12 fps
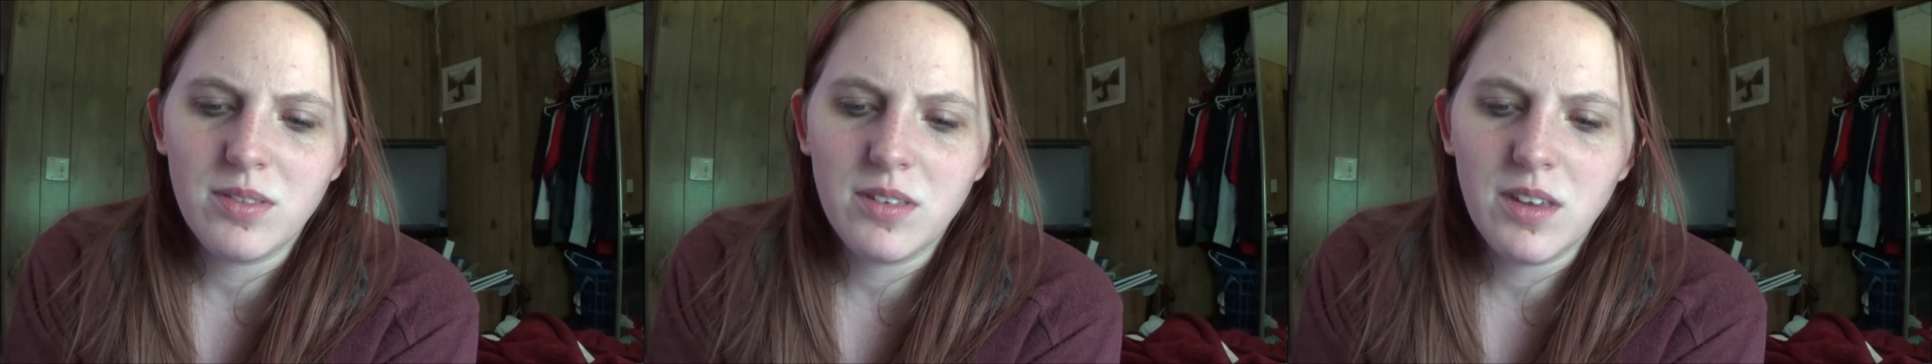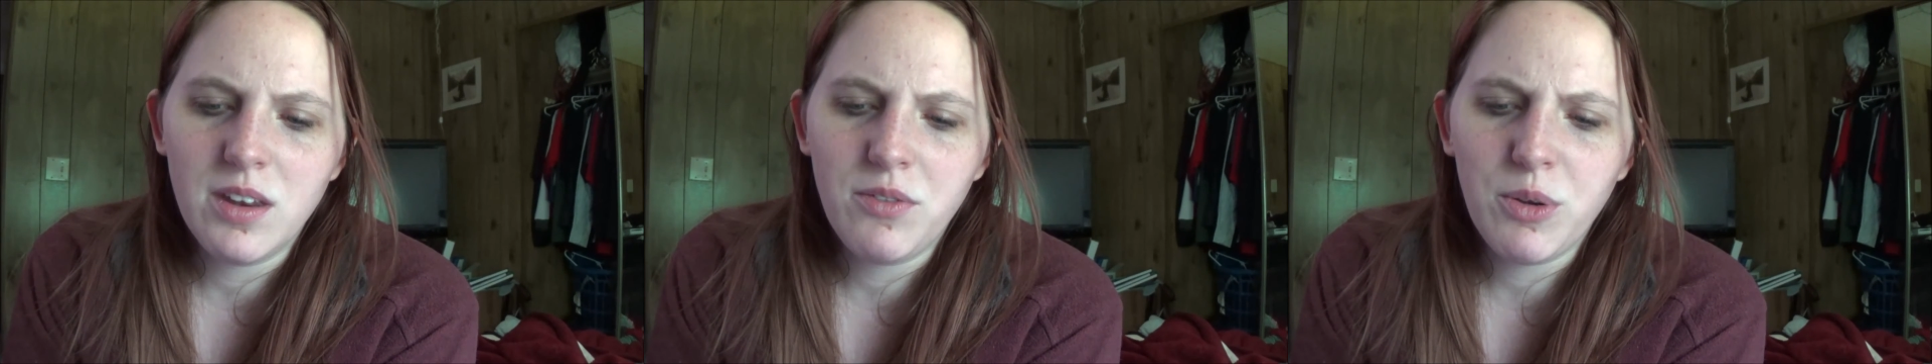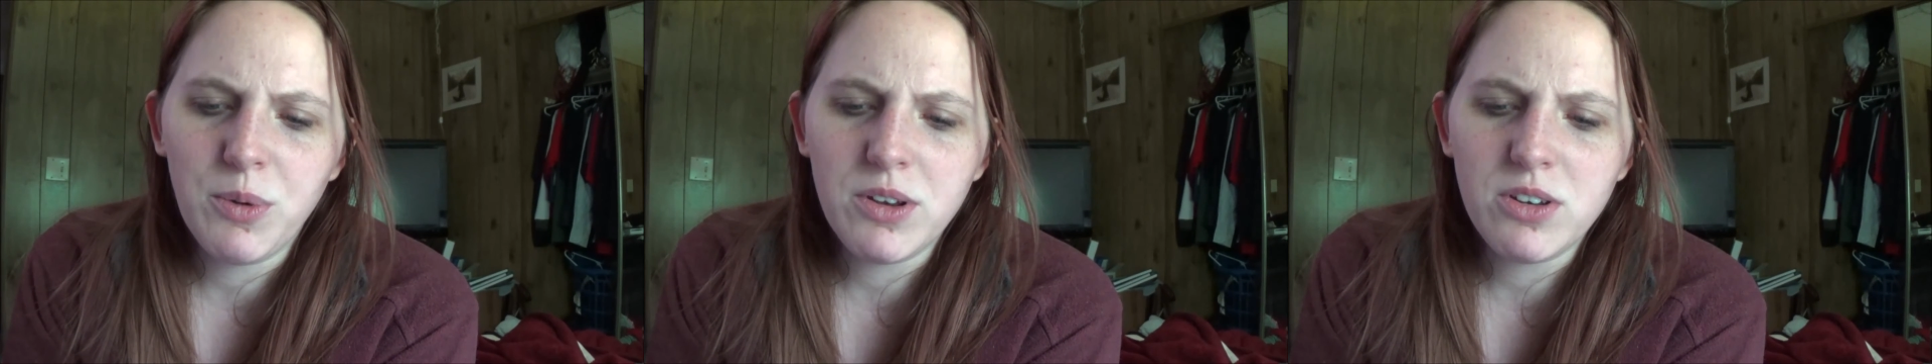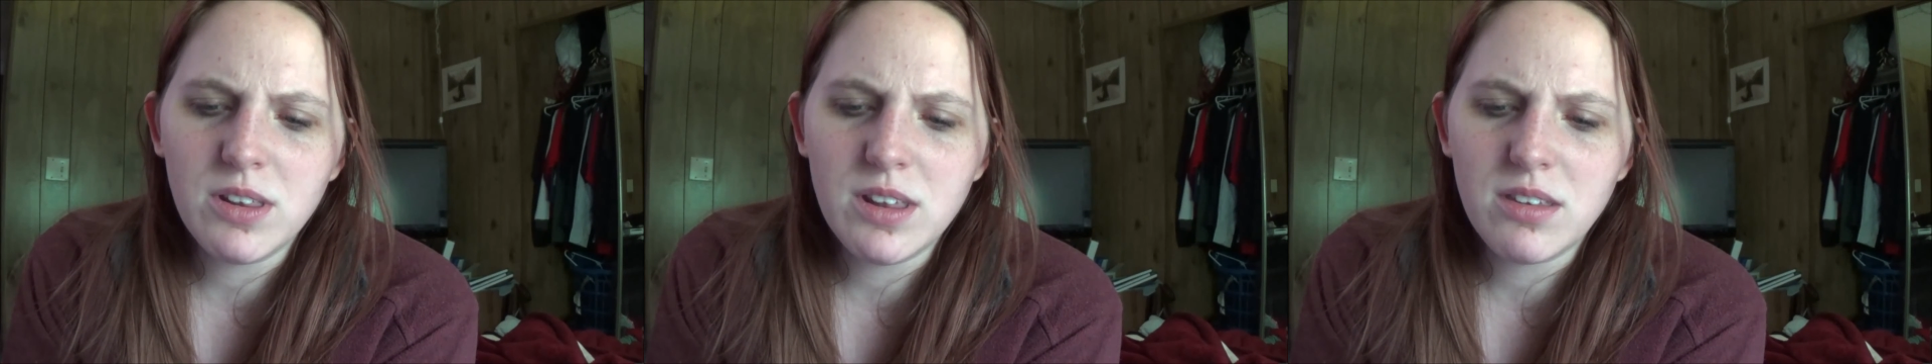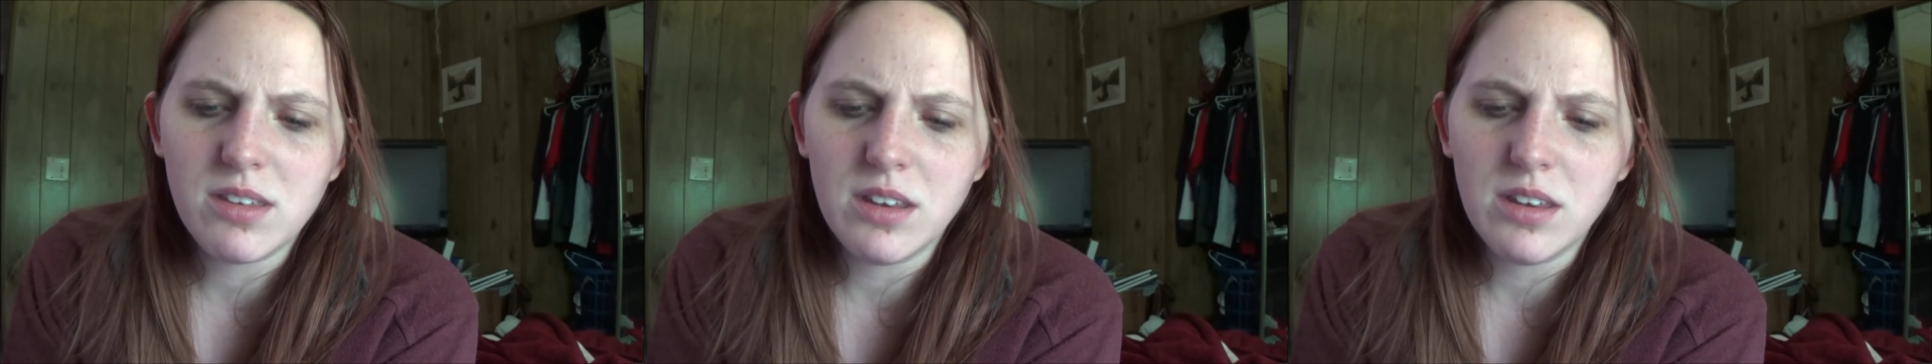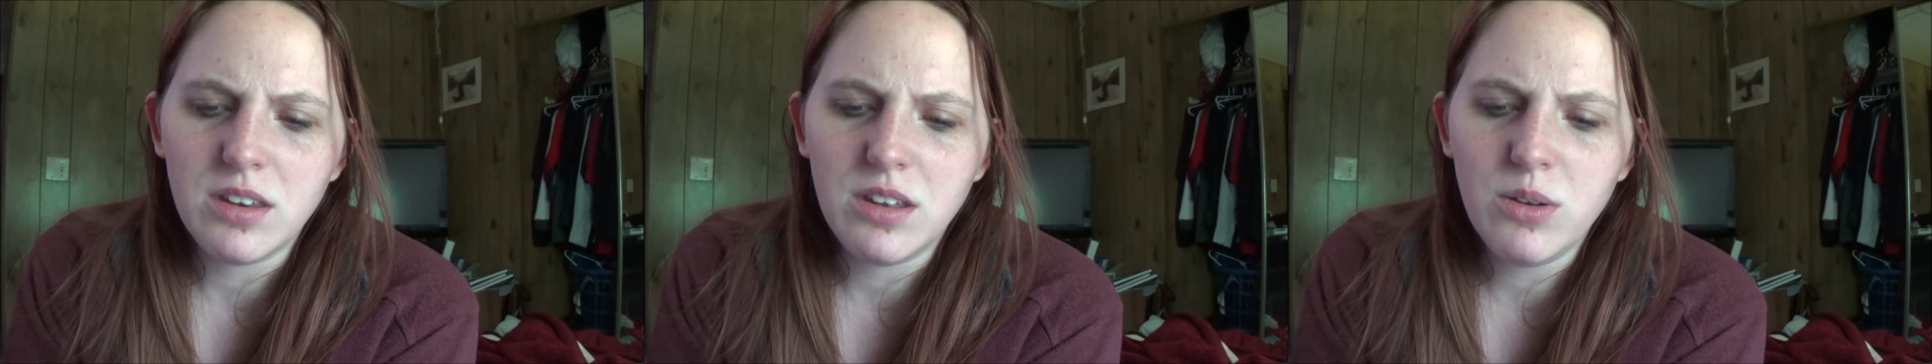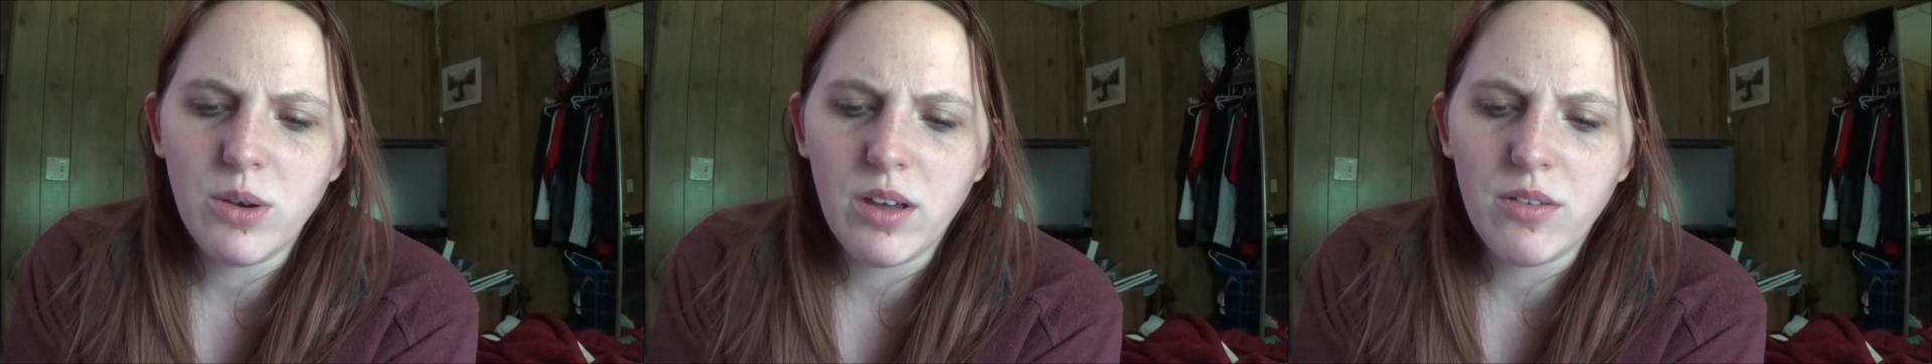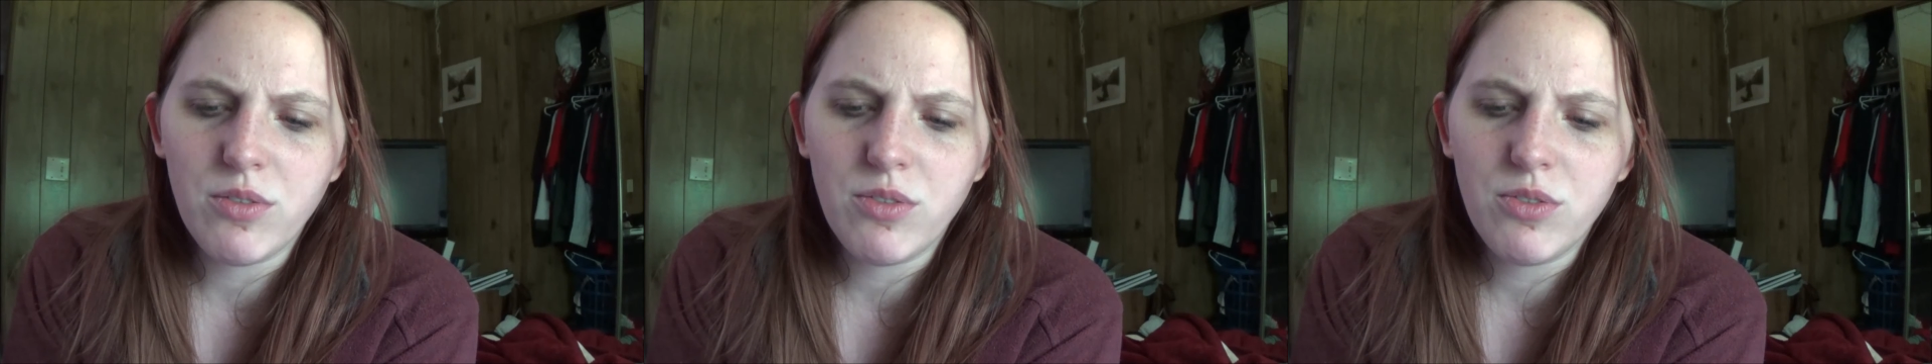And if you're watching this and you
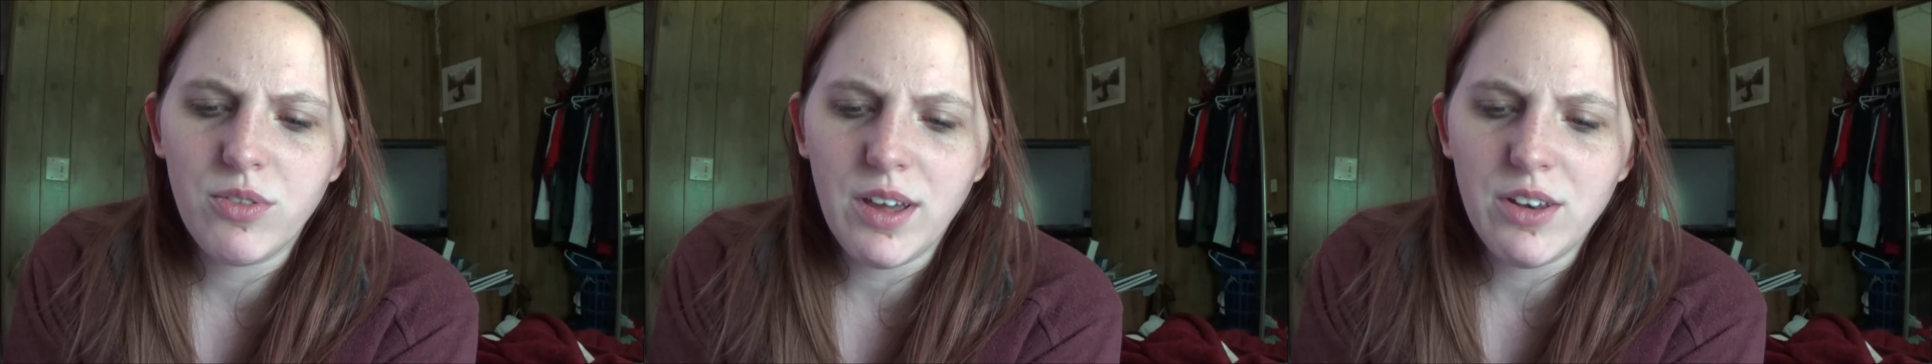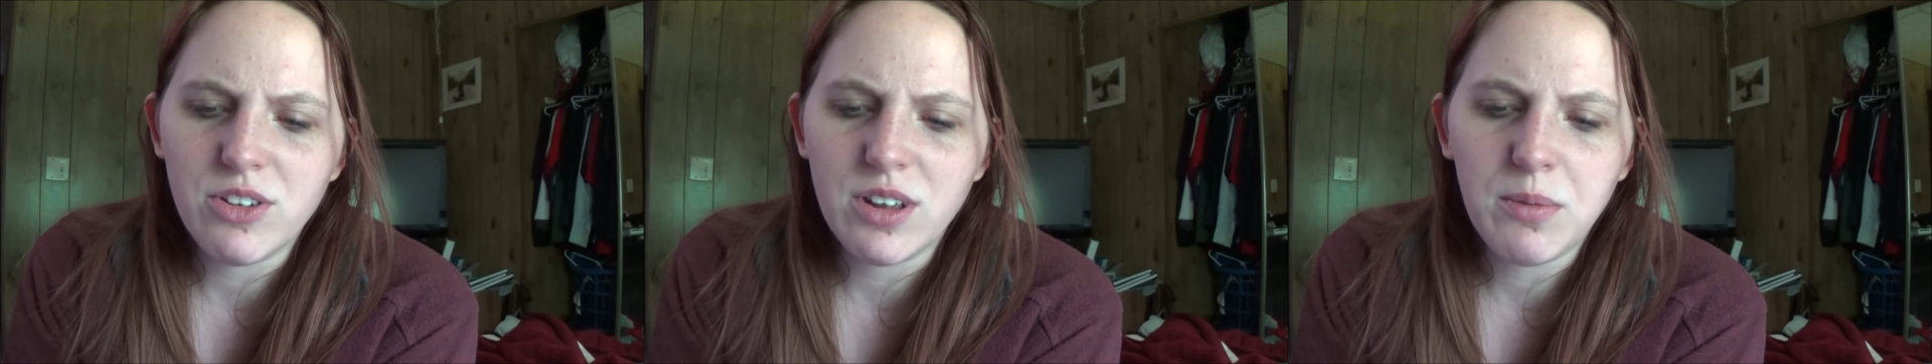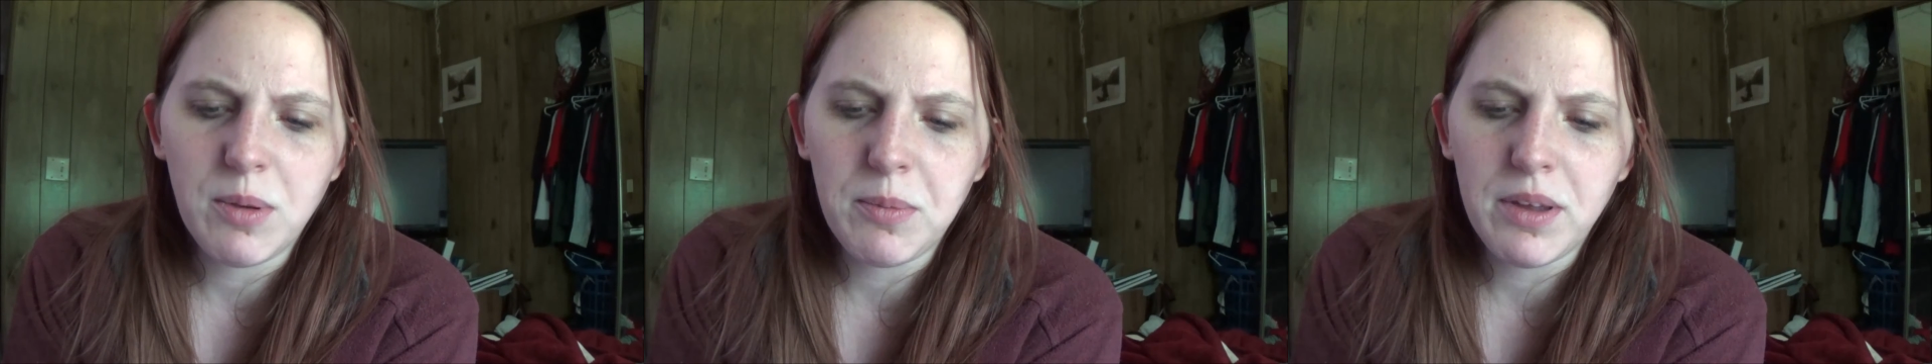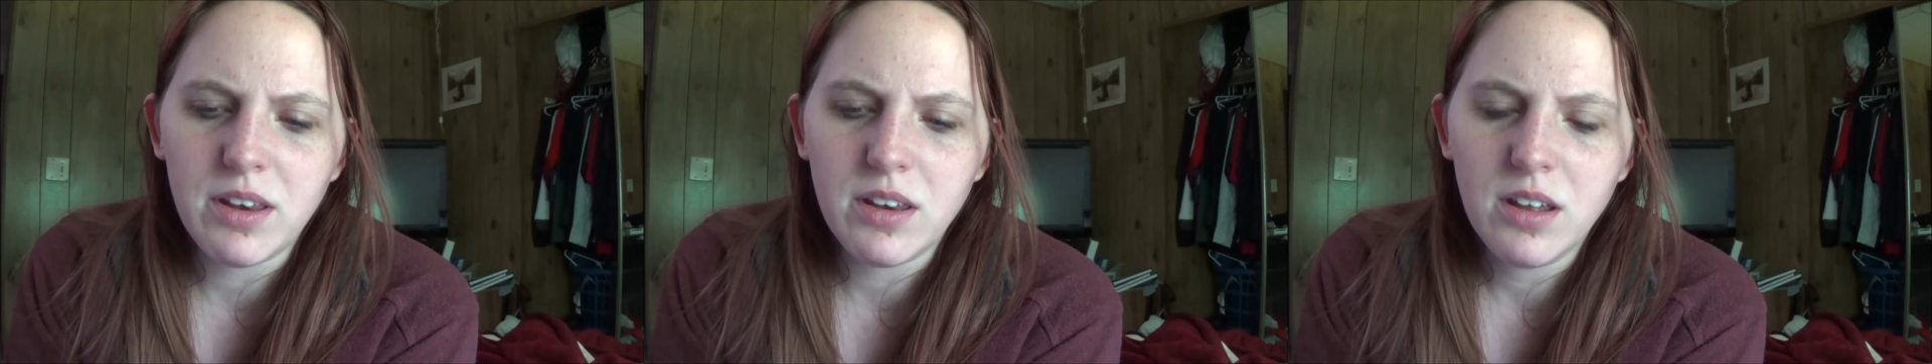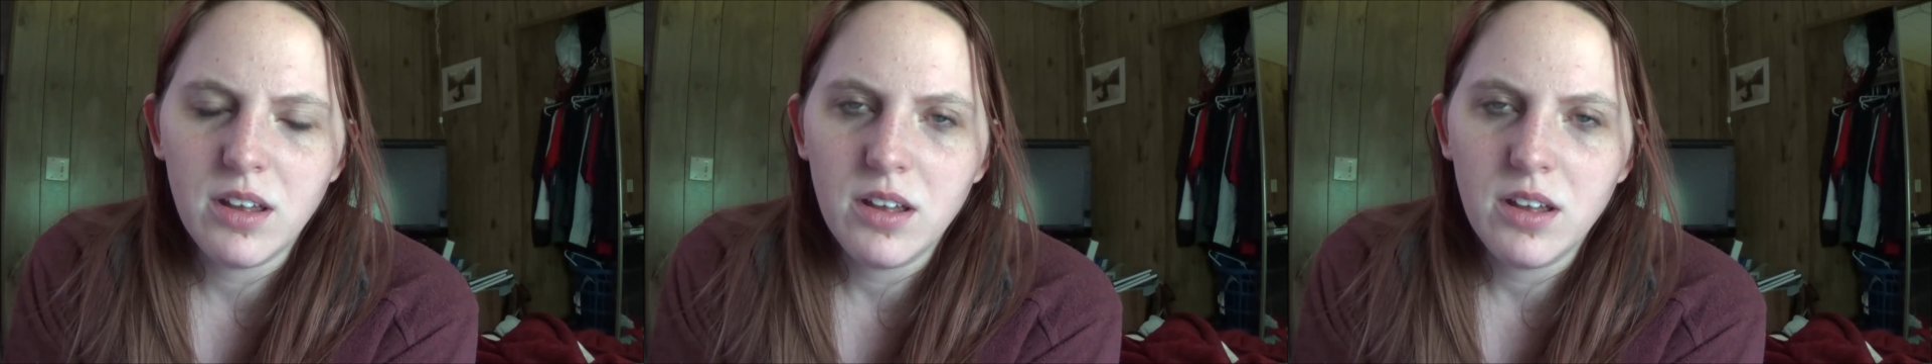have HM, I mean,